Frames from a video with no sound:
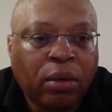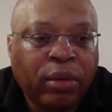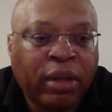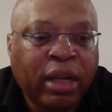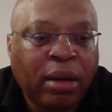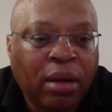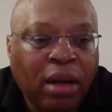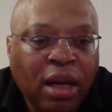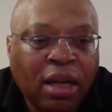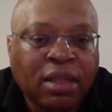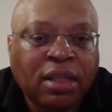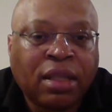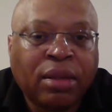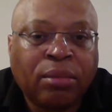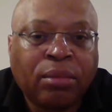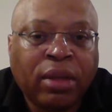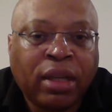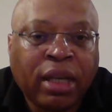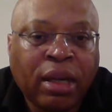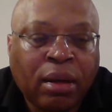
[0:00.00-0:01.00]
kept
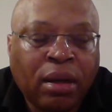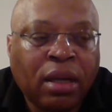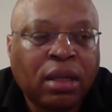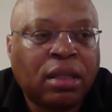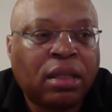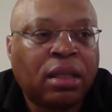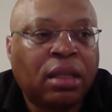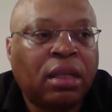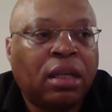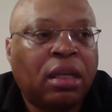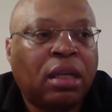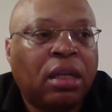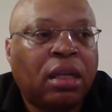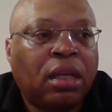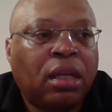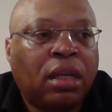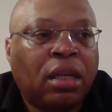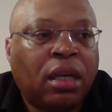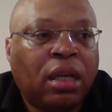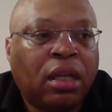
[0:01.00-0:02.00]
asking,
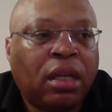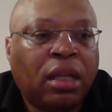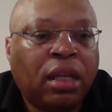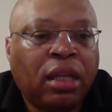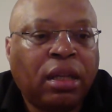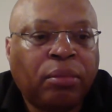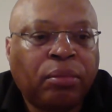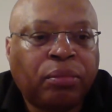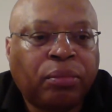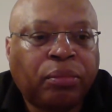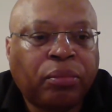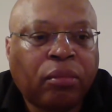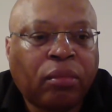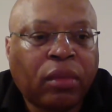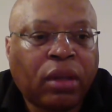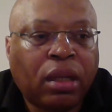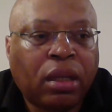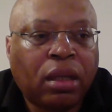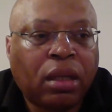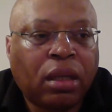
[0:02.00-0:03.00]
and then
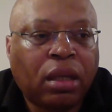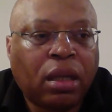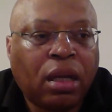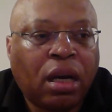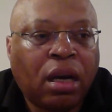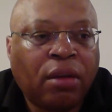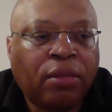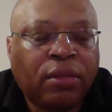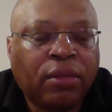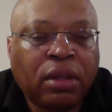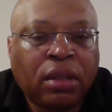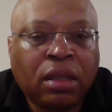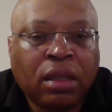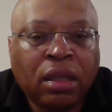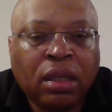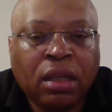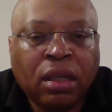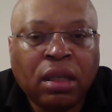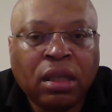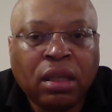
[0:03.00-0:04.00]
after
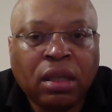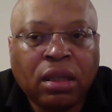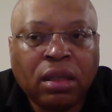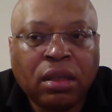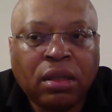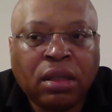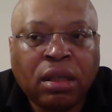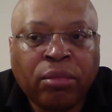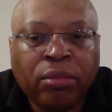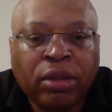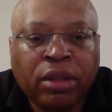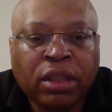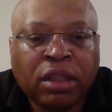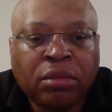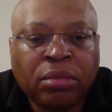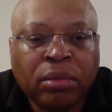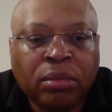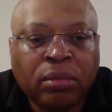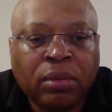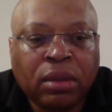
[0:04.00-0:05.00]
the summary
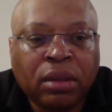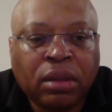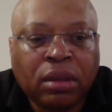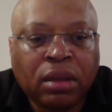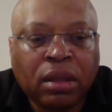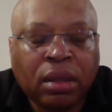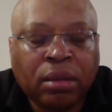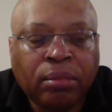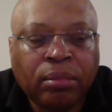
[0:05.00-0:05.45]
judgment was